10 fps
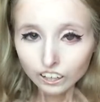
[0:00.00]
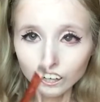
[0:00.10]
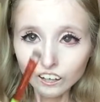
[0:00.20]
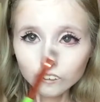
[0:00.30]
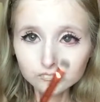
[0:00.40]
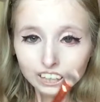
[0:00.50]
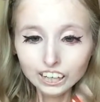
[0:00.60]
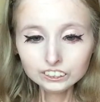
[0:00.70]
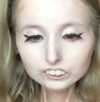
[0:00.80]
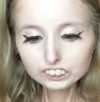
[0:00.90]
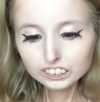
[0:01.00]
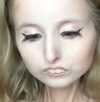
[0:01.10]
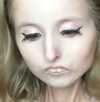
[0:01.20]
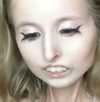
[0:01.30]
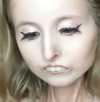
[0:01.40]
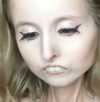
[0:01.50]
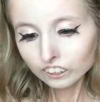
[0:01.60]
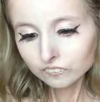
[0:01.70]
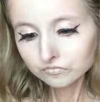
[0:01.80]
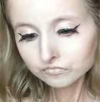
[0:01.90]
But I use this one
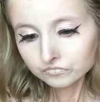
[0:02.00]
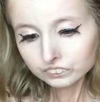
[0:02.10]
from